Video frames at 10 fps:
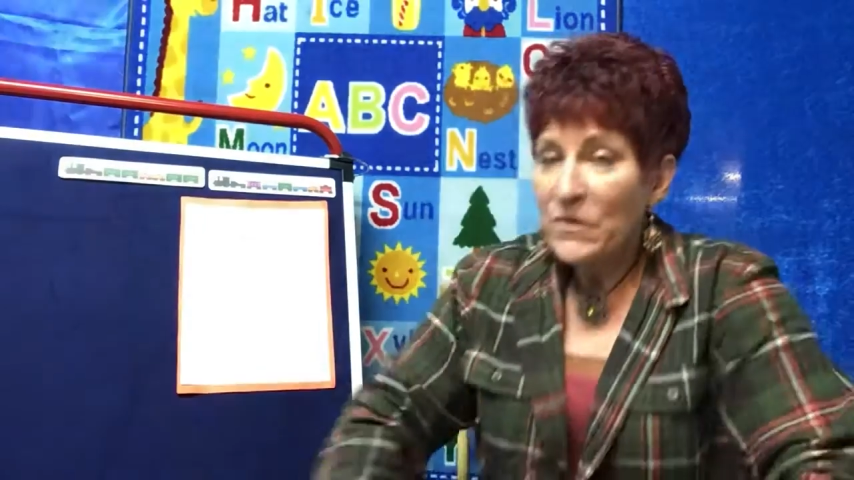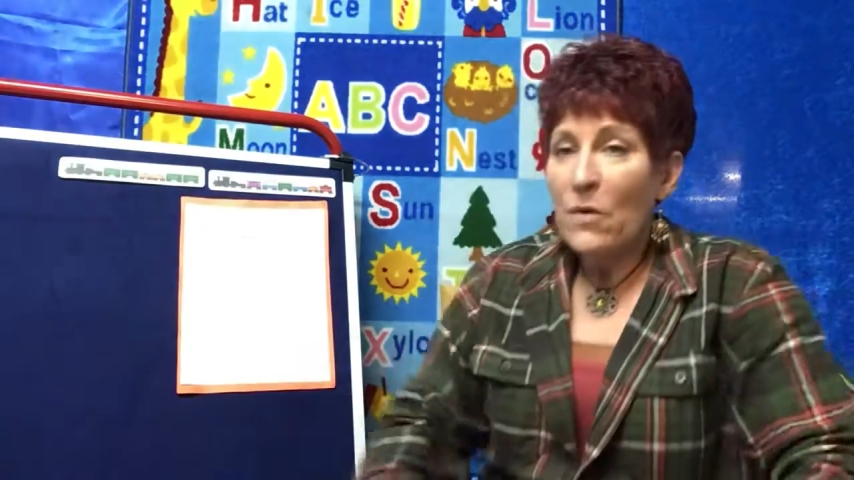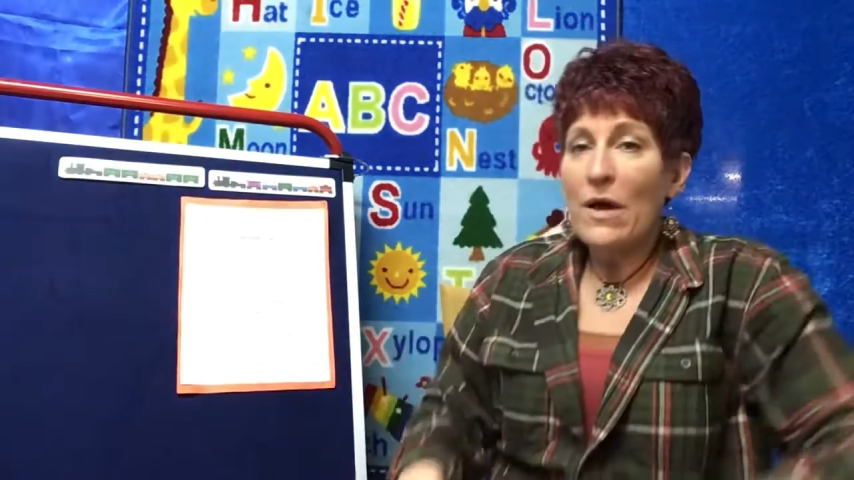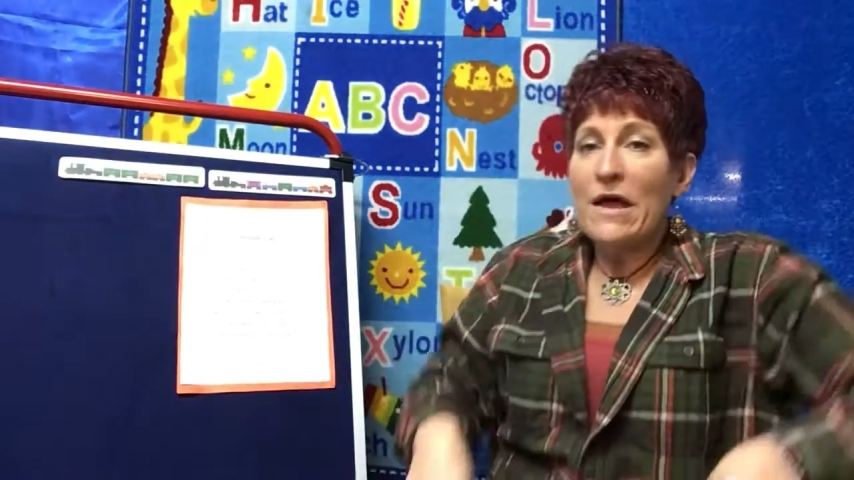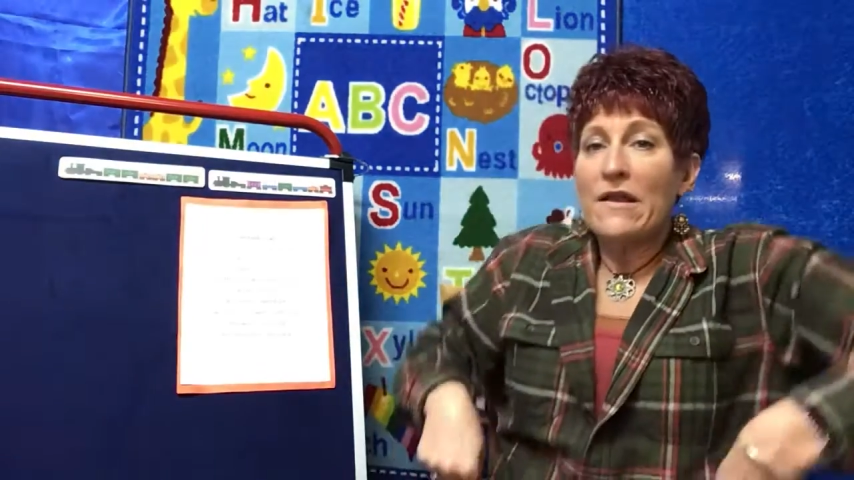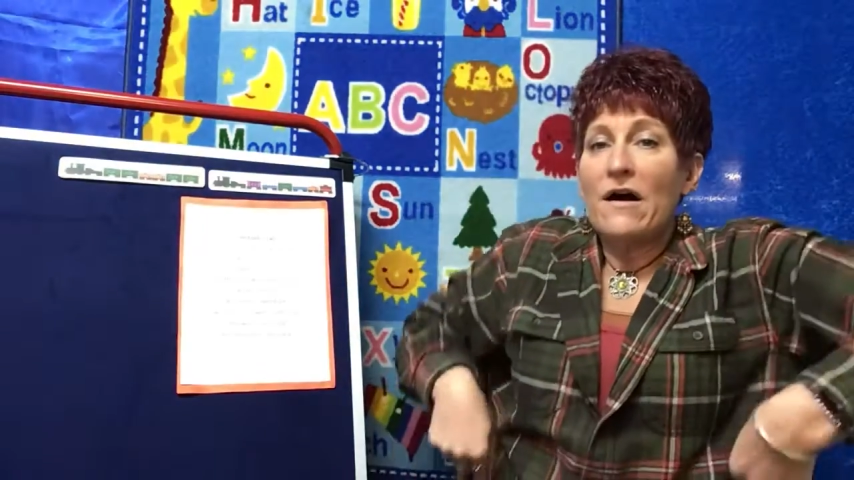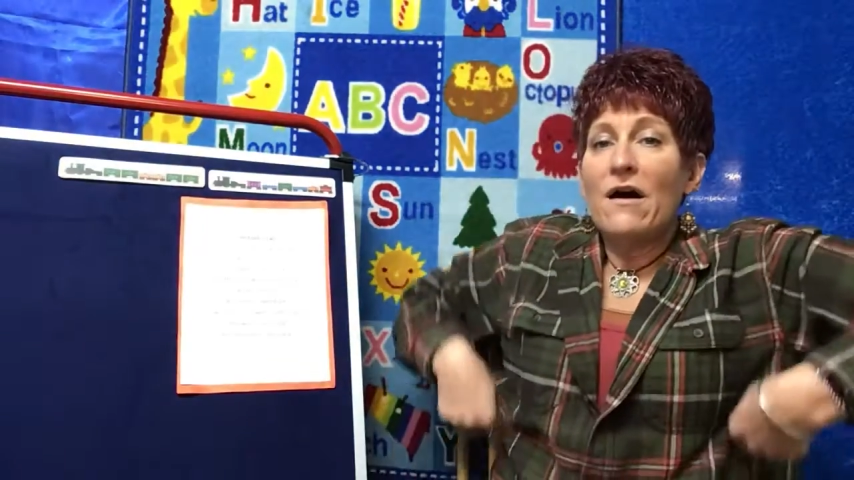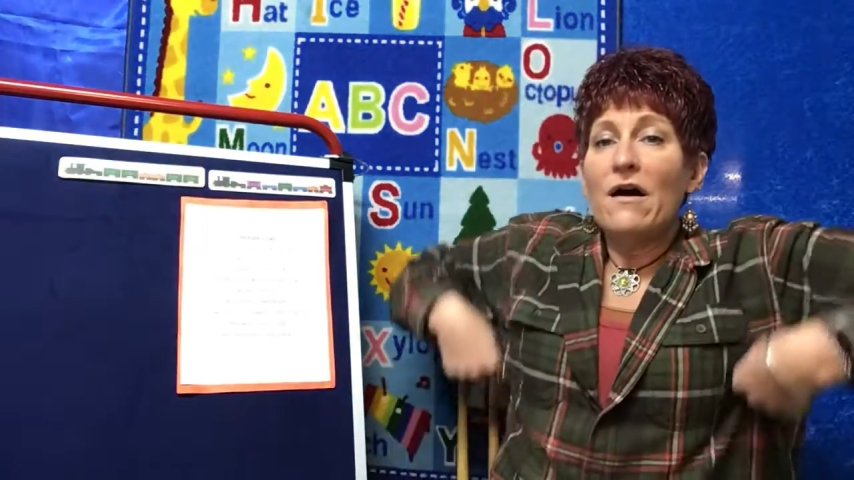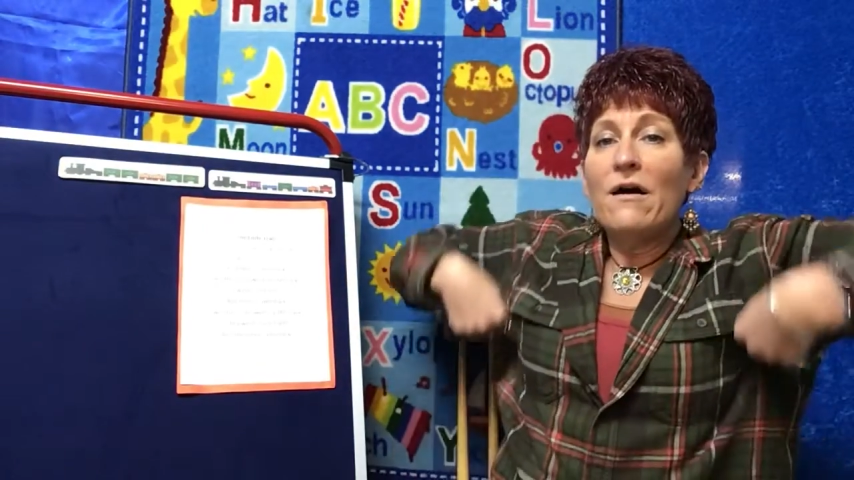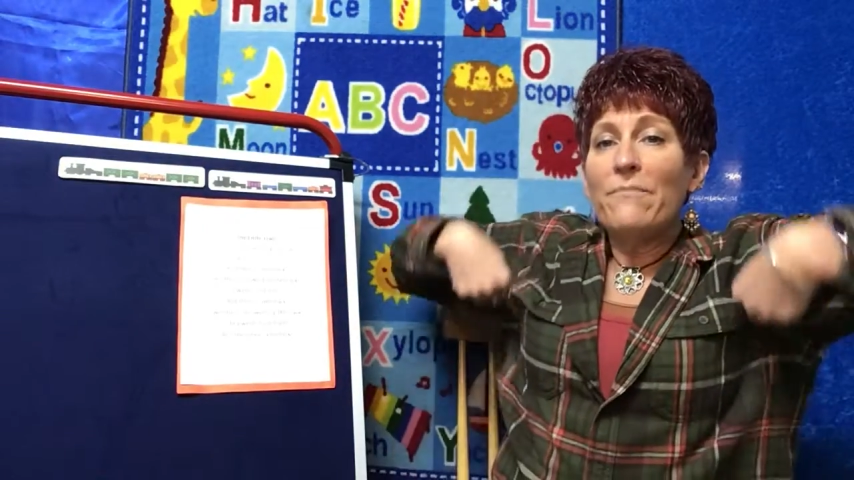went
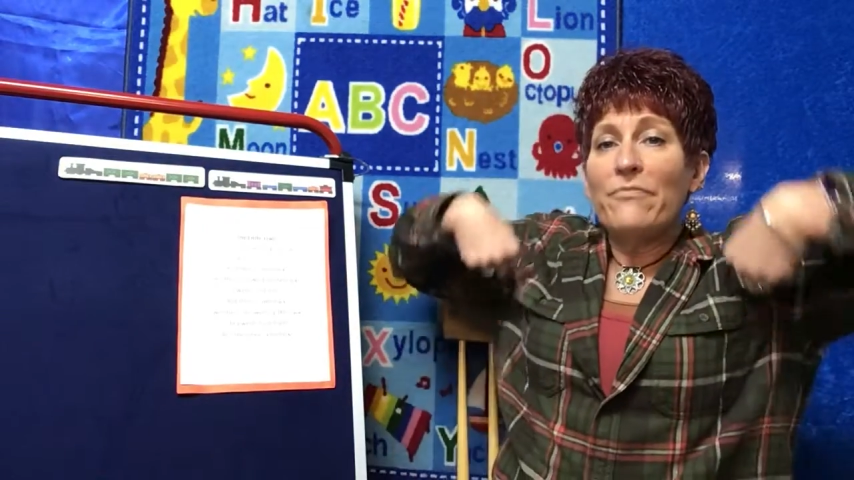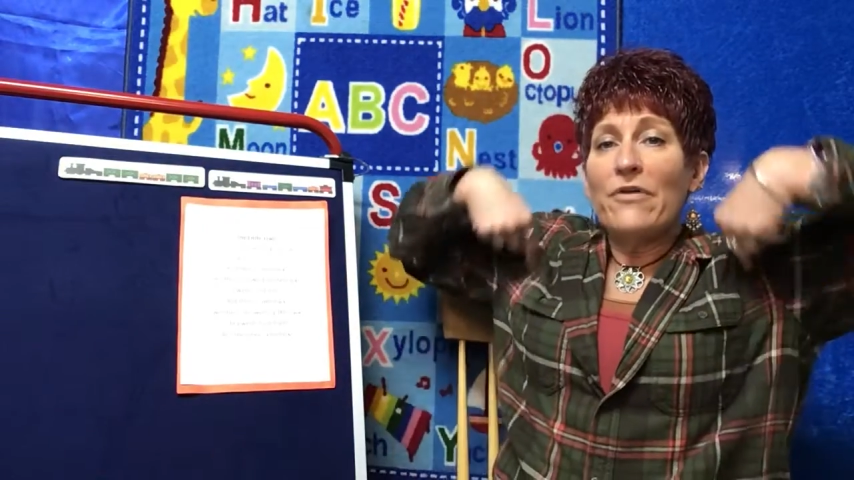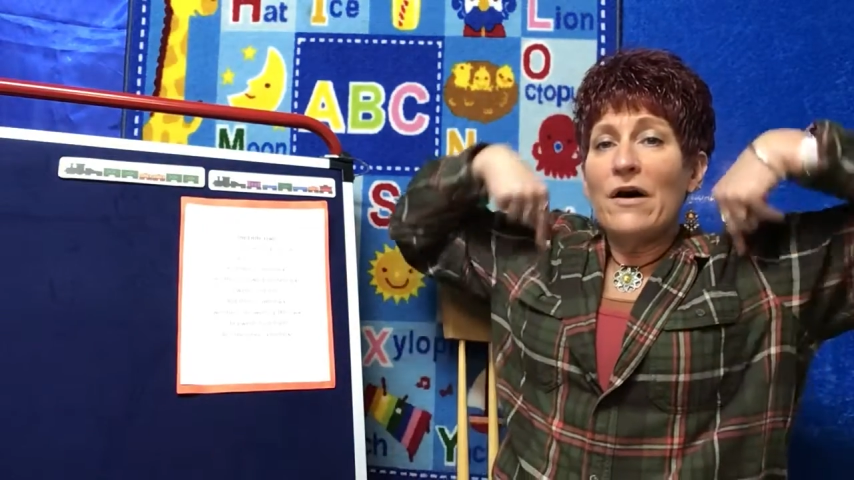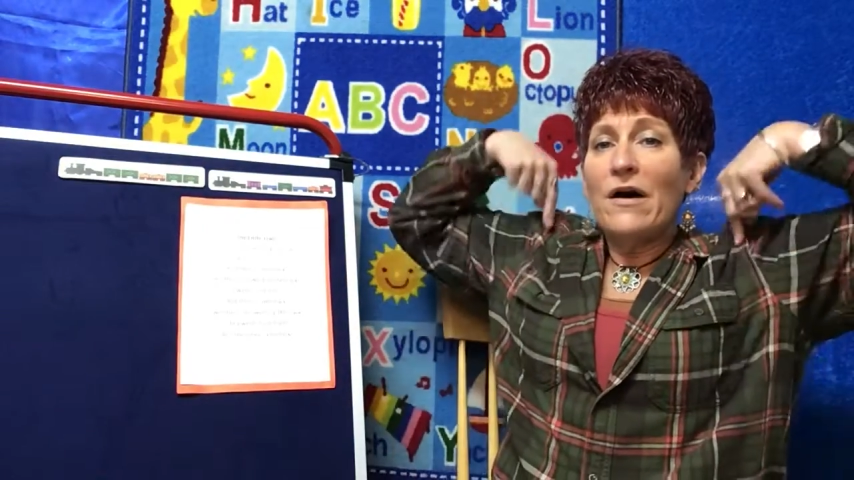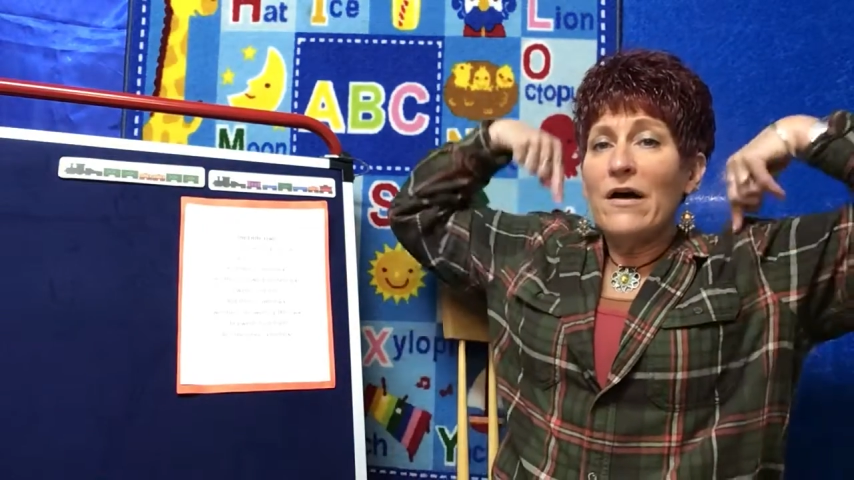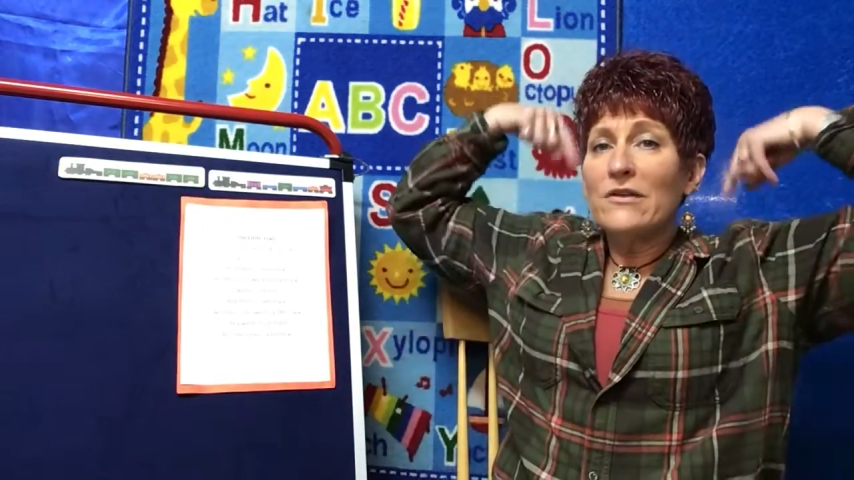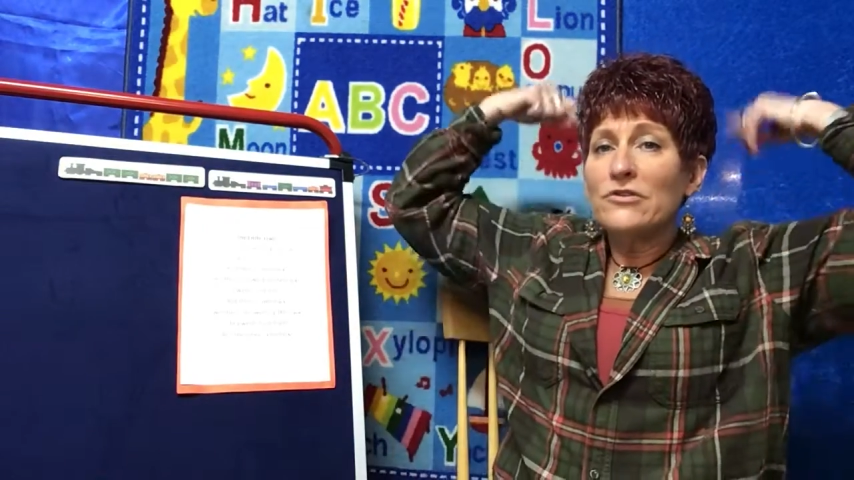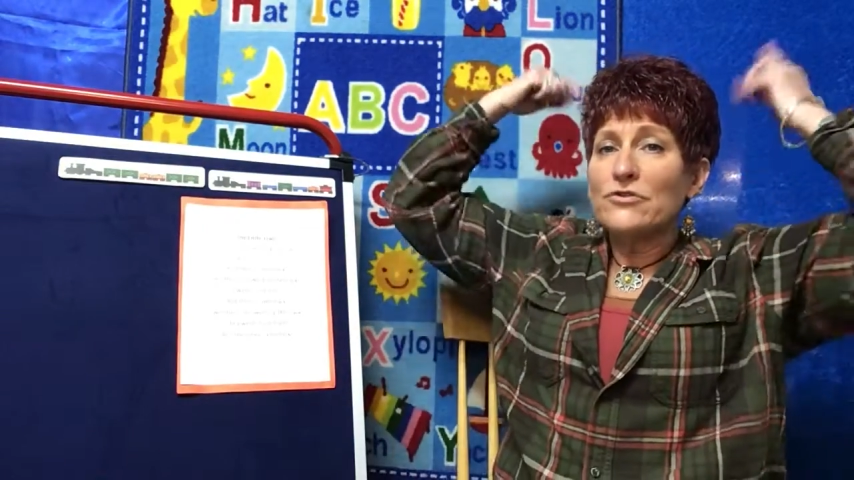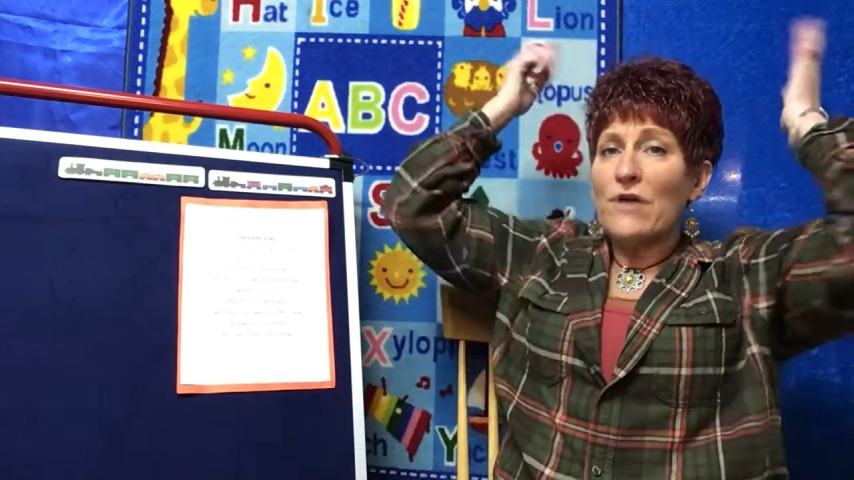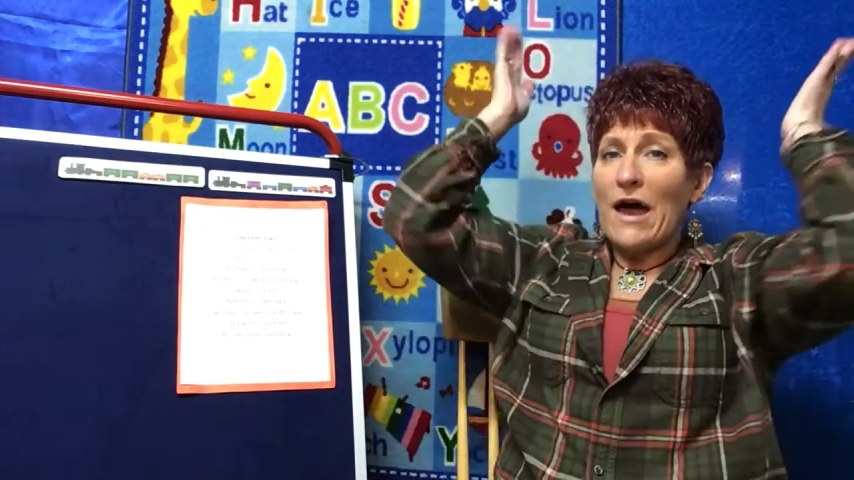up the
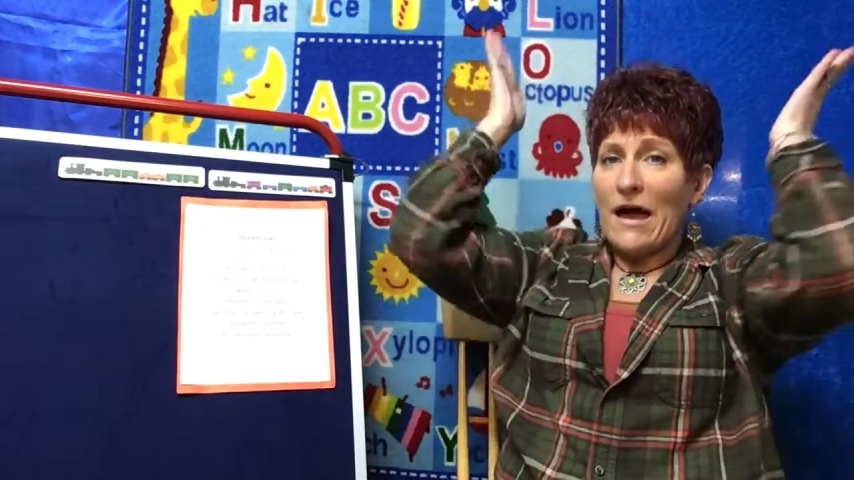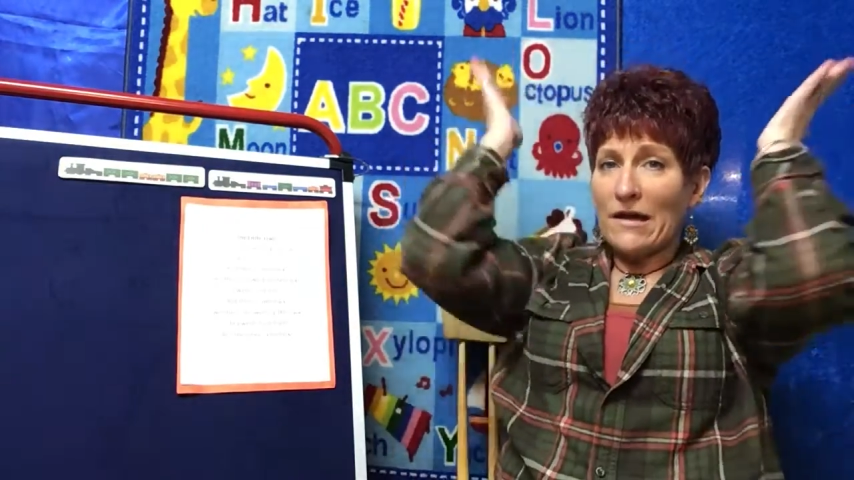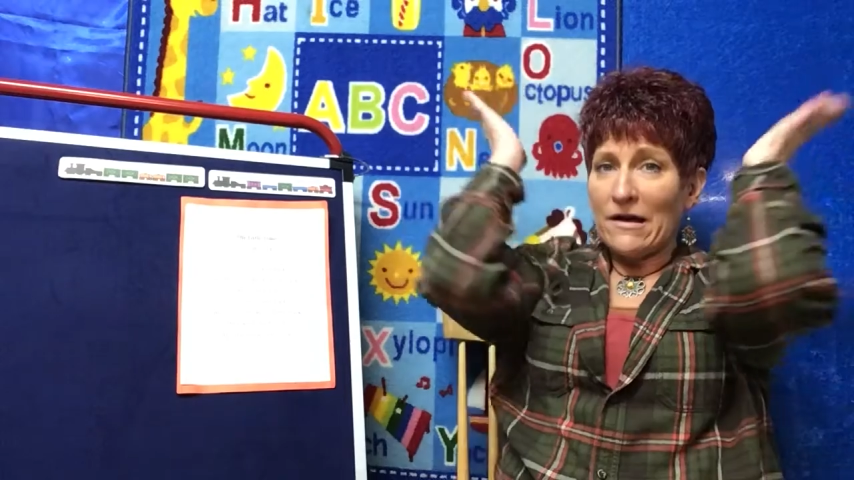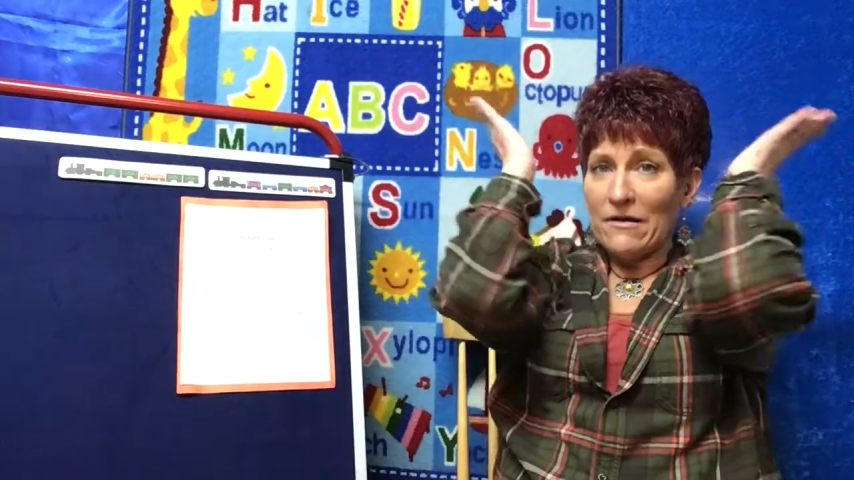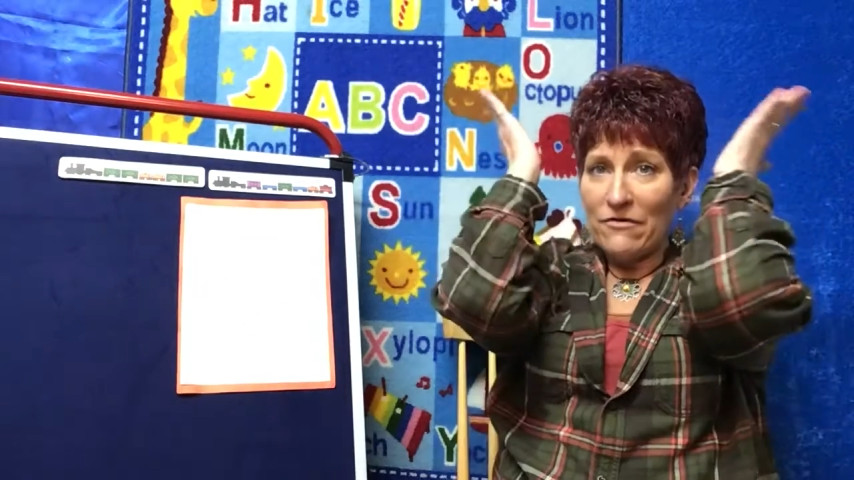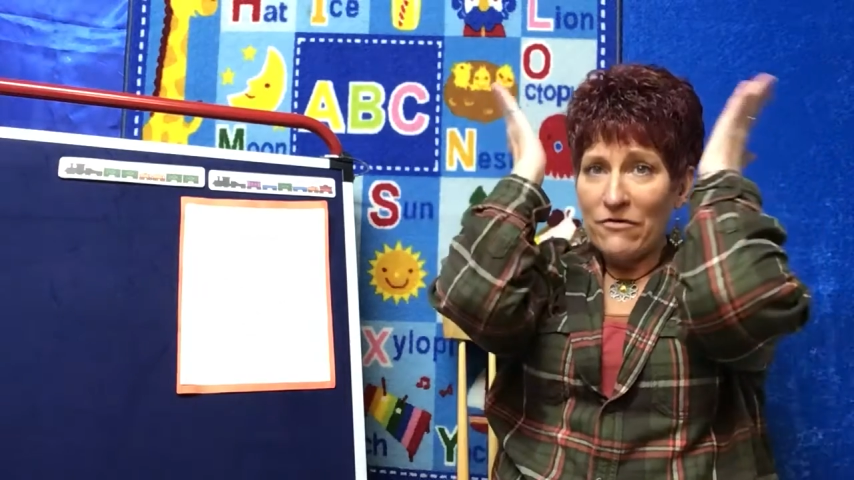track.